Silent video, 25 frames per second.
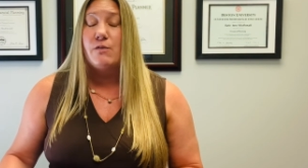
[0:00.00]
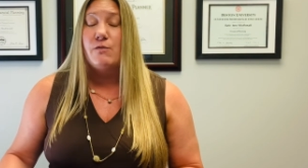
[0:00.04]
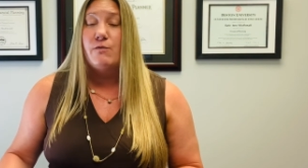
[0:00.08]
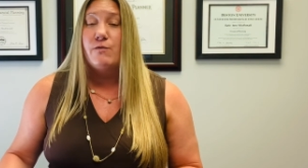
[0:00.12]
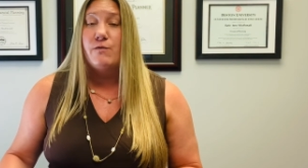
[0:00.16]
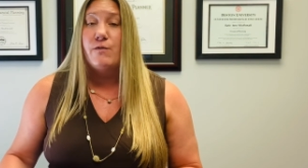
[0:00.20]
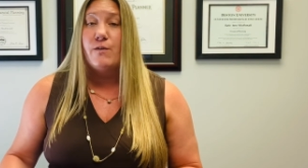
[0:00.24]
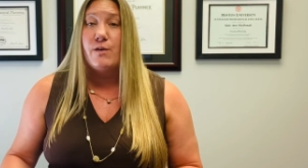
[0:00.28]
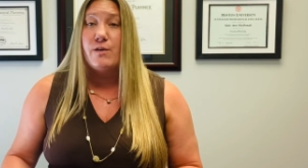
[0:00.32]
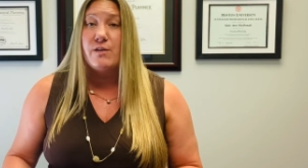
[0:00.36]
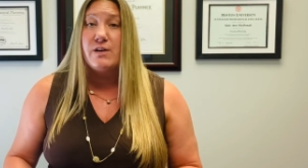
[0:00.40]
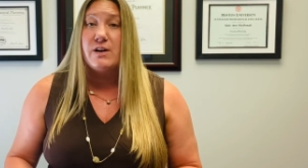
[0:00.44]

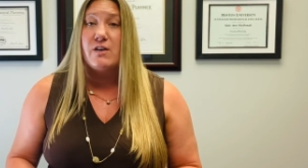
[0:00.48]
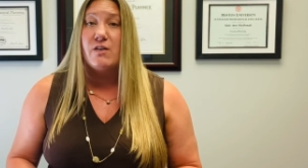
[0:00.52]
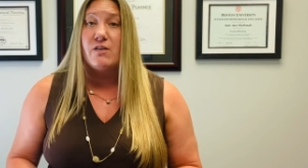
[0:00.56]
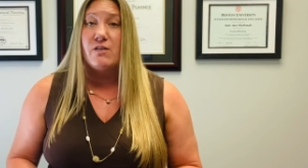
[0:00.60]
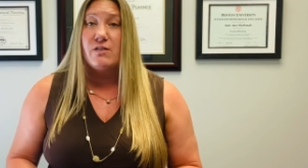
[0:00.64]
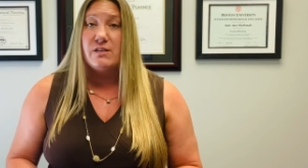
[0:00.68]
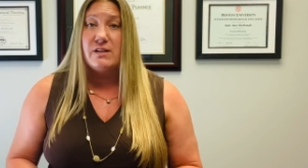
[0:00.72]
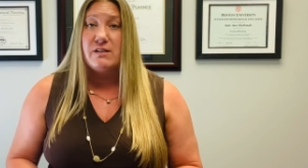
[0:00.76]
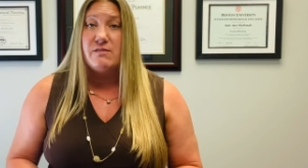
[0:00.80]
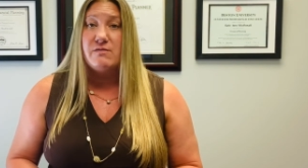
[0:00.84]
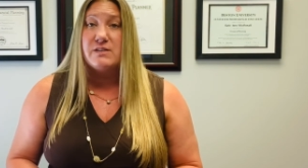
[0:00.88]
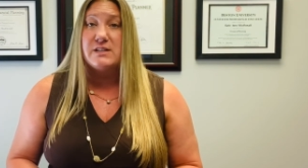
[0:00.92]
for an
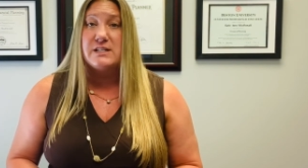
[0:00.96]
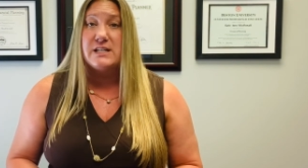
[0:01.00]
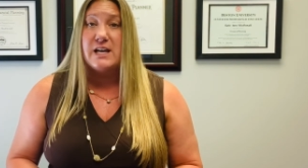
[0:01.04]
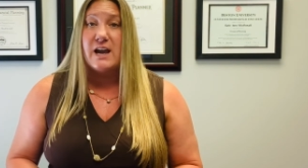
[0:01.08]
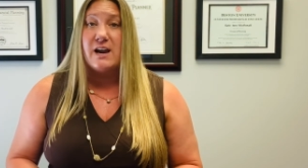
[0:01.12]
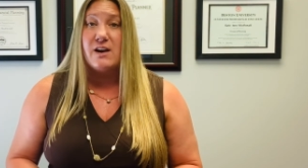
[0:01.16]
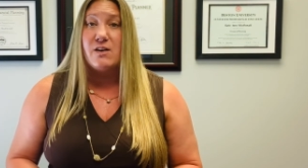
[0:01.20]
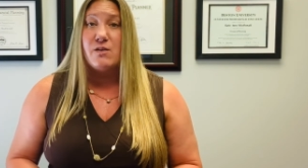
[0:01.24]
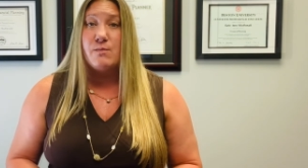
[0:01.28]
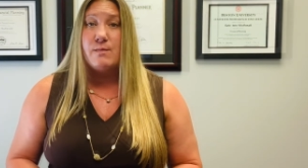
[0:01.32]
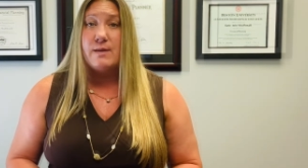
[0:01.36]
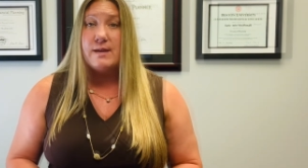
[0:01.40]
early
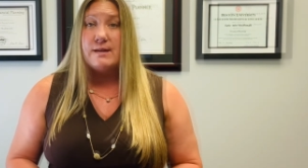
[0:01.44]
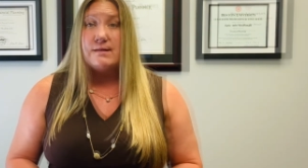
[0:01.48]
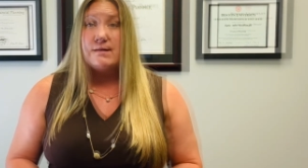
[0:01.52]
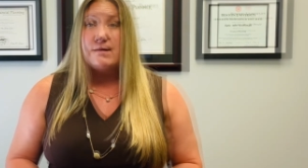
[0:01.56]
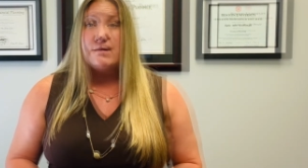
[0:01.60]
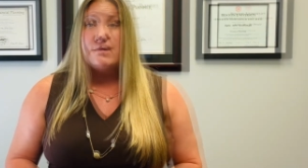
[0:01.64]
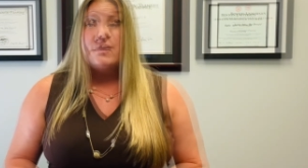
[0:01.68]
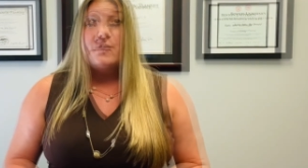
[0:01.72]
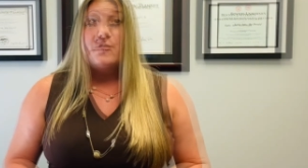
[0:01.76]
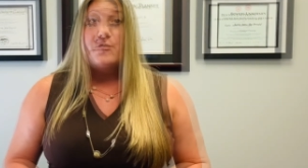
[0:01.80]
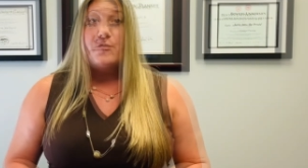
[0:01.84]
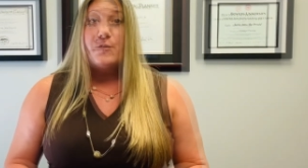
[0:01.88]
retirement.
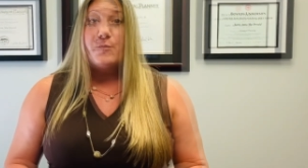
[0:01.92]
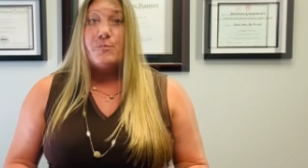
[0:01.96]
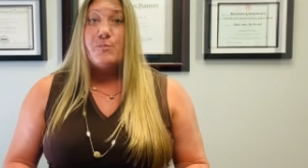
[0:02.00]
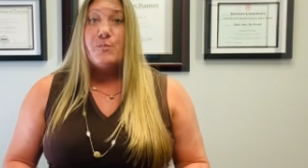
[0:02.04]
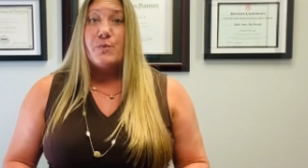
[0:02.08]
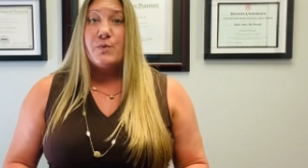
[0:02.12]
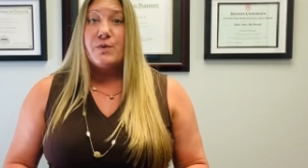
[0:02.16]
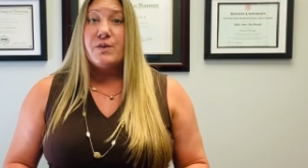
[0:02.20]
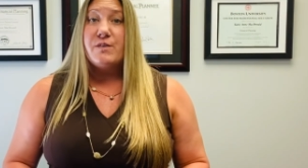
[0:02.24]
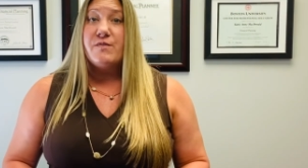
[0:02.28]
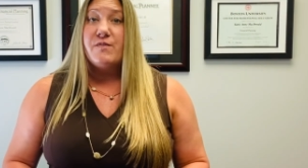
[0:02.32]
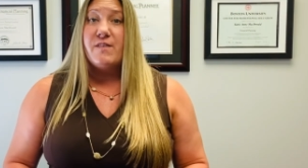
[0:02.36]
For
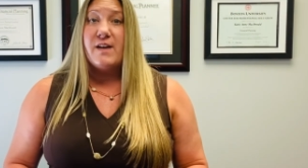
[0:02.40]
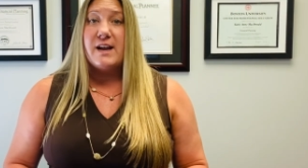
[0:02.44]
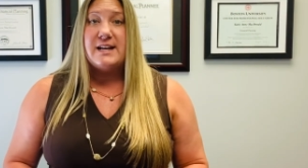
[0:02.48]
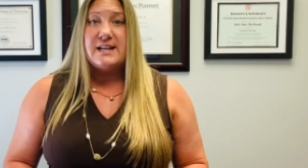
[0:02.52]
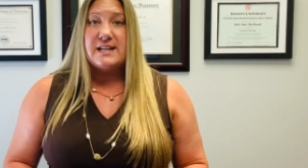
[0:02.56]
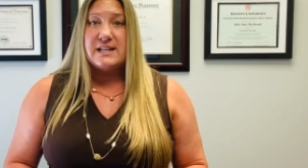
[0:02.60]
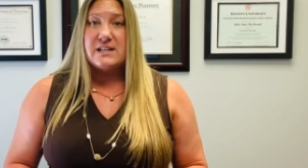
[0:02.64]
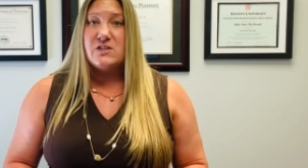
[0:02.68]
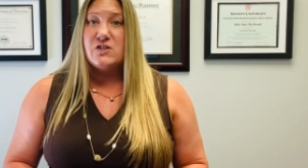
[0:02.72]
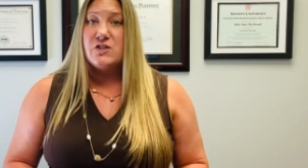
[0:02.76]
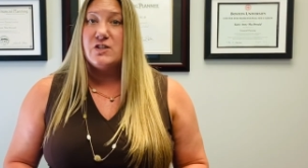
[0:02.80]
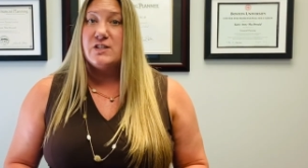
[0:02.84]
more
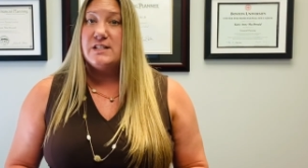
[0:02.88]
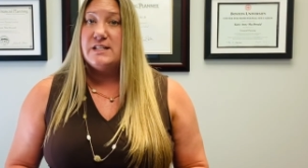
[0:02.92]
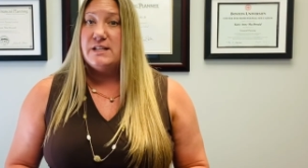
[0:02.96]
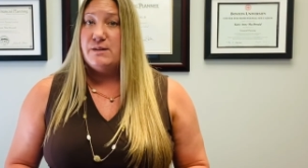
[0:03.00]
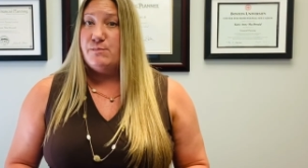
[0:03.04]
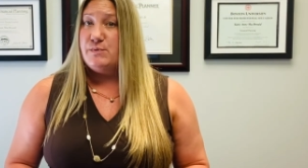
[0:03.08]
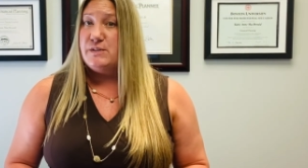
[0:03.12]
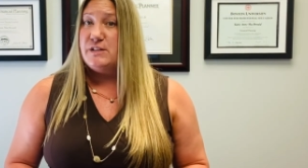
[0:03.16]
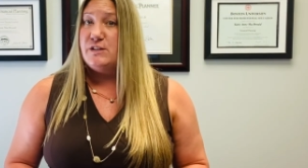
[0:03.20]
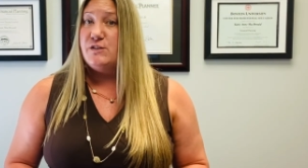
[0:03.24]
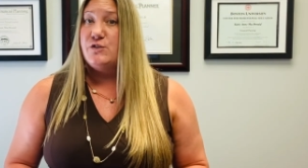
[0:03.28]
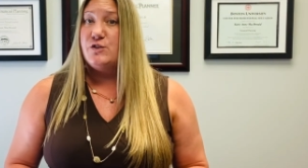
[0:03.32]
financial
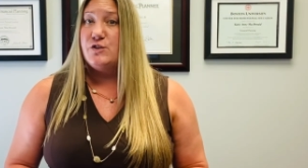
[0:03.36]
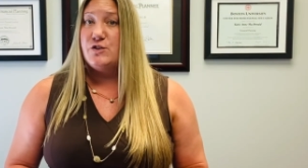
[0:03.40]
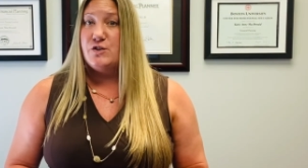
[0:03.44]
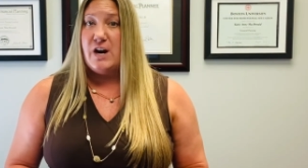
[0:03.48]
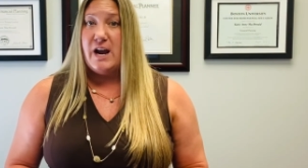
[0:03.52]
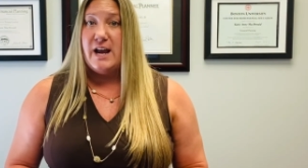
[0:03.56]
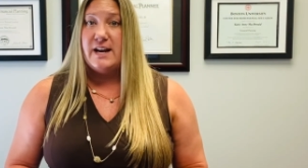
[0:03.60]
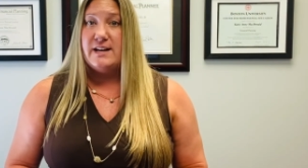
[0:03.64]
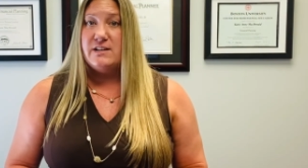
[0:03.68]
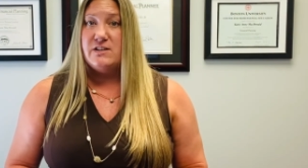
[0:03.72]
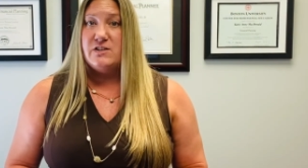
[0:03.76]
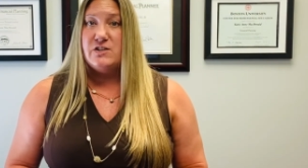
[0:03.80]
tips and
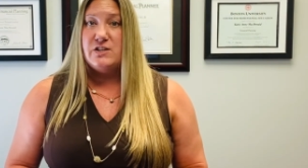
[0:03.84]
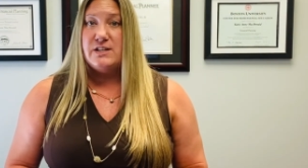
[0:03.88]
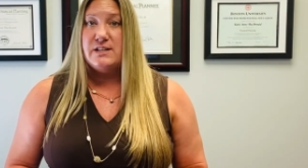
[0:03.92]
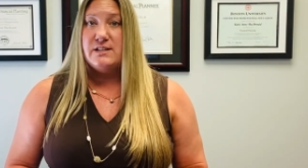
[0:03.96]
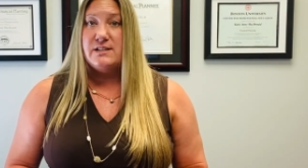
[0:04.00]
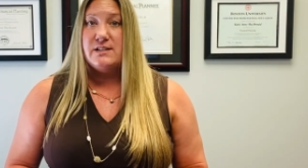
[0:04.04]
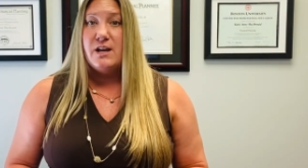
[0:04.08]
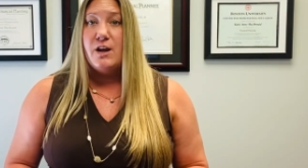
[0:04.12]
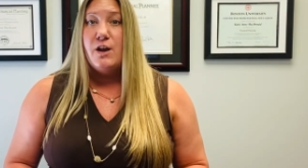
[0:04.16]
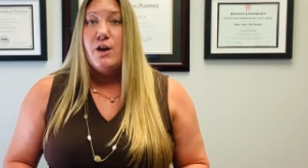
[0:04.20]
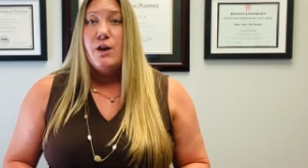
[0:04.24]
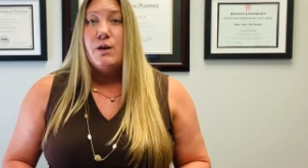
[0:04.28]

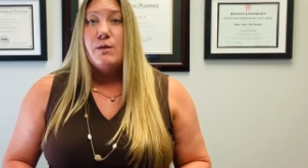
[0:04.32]
strategies,